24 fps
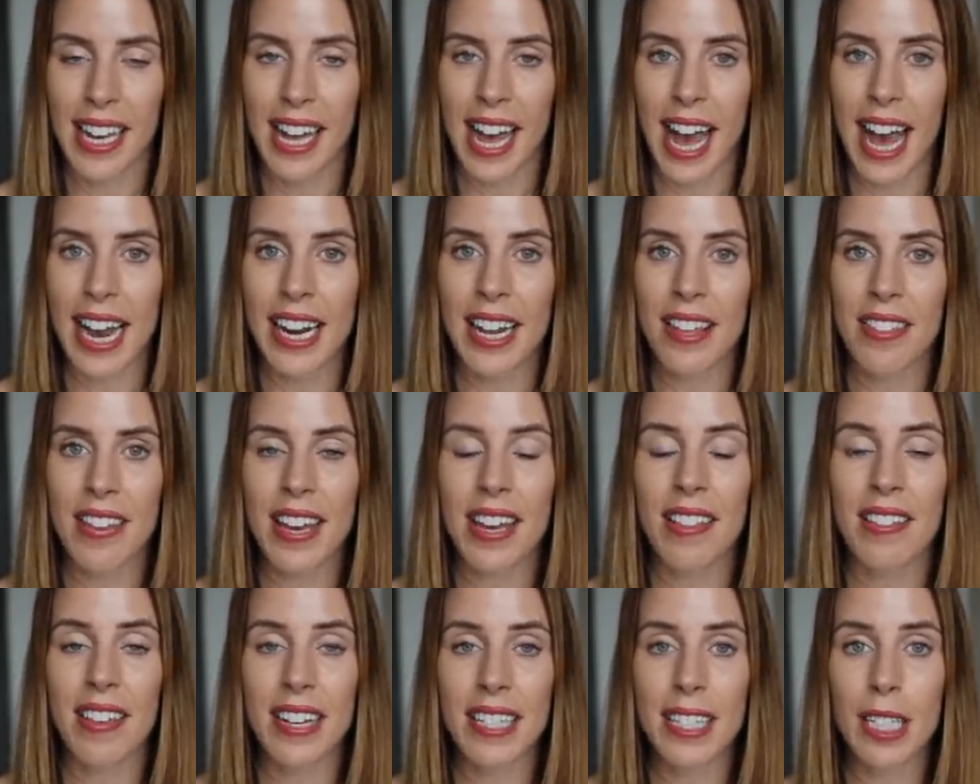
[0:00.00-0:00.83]
And I
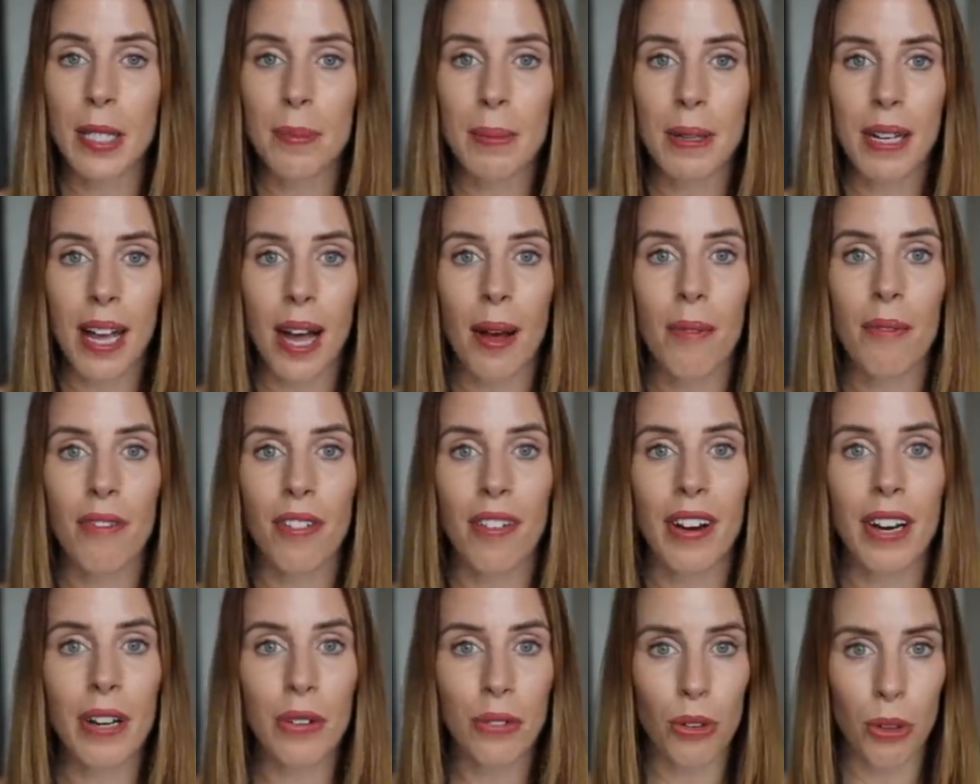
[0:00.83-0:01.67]
think this has become
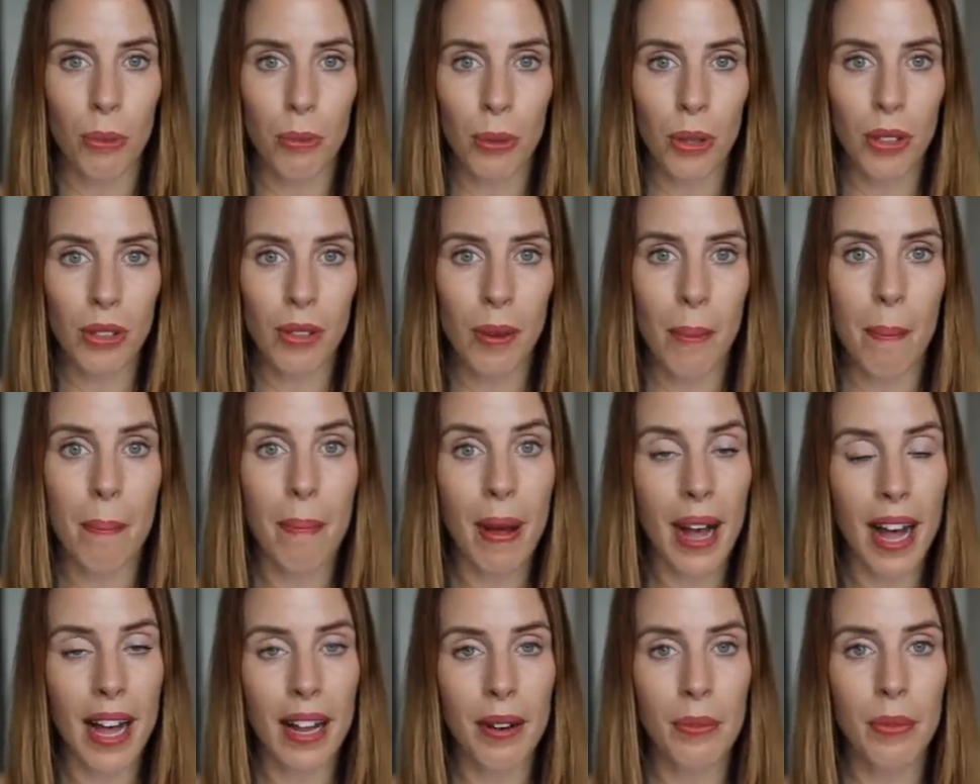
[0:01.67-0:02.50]
very normal,
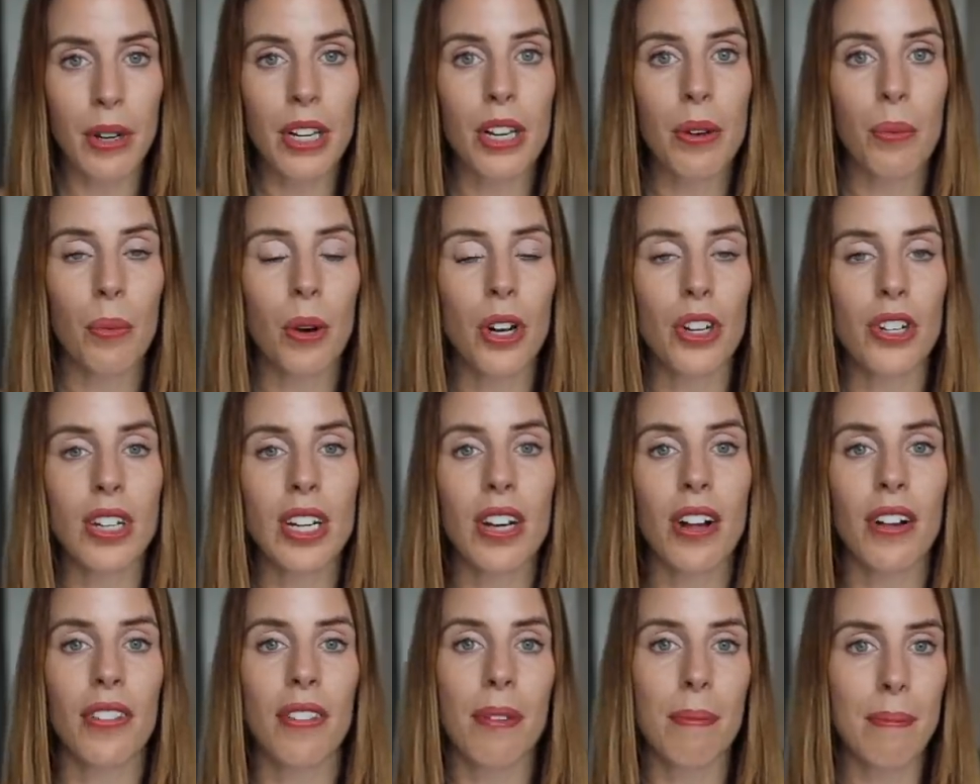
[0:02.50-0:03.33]
but when you watch
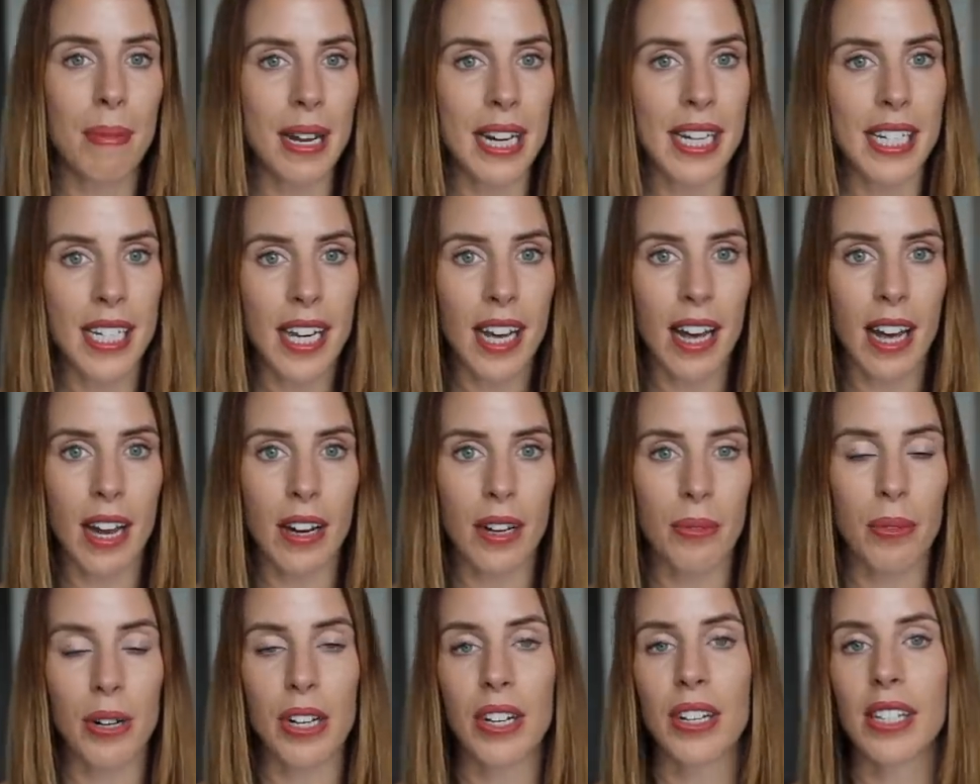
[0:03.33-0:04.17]
it on the media
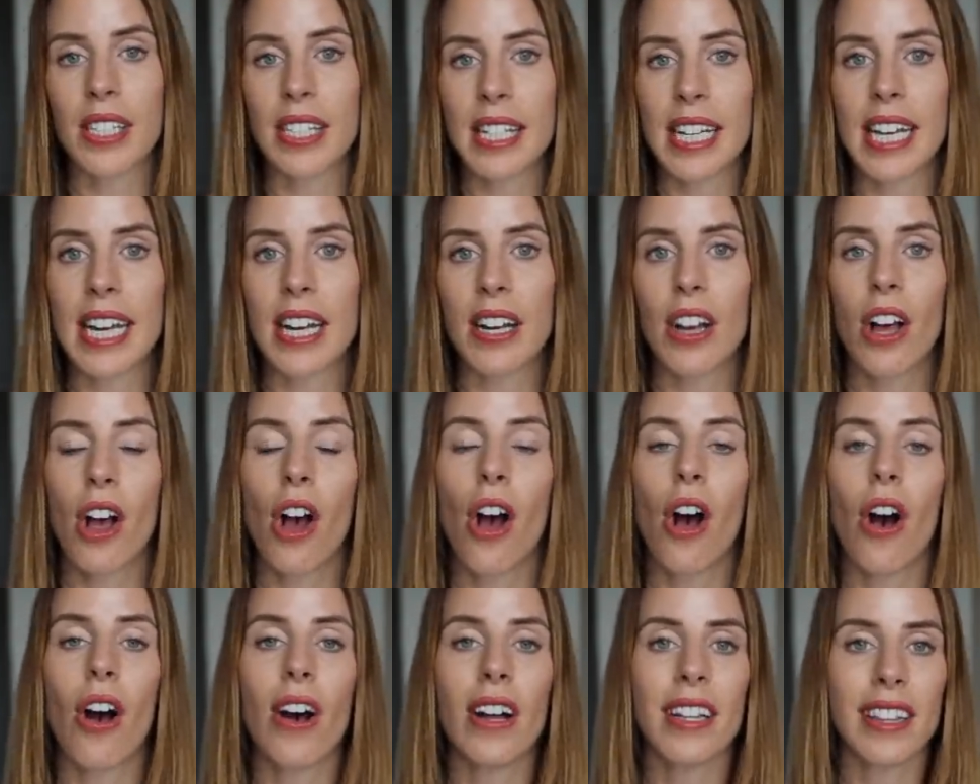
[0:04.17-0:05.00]
and when you see it
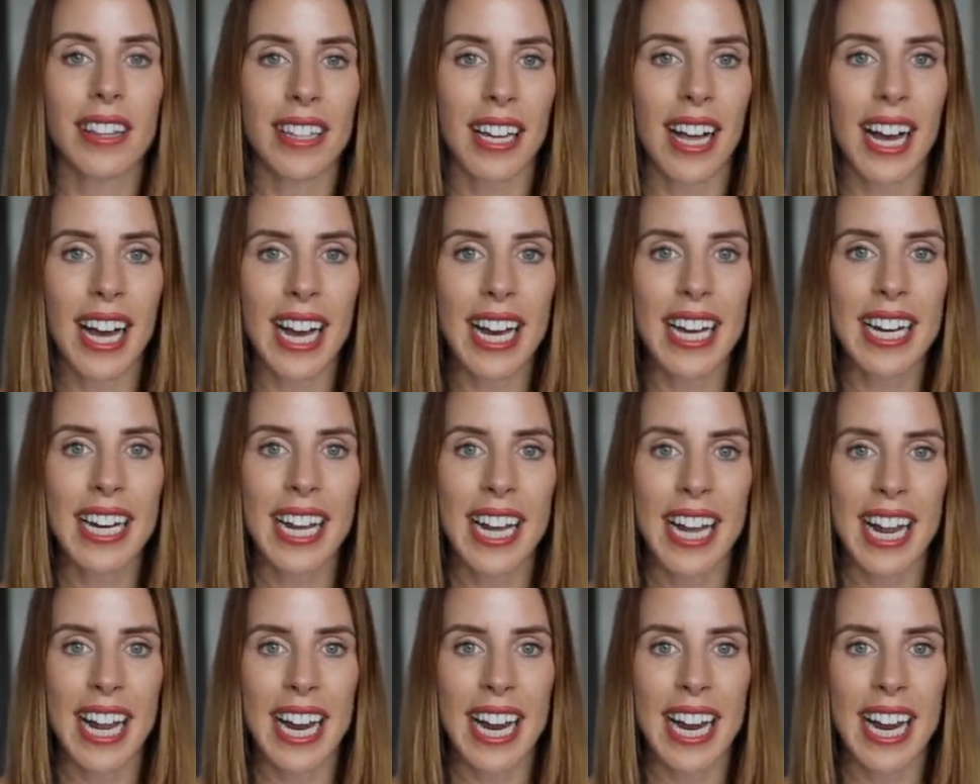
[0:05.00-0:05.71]
online,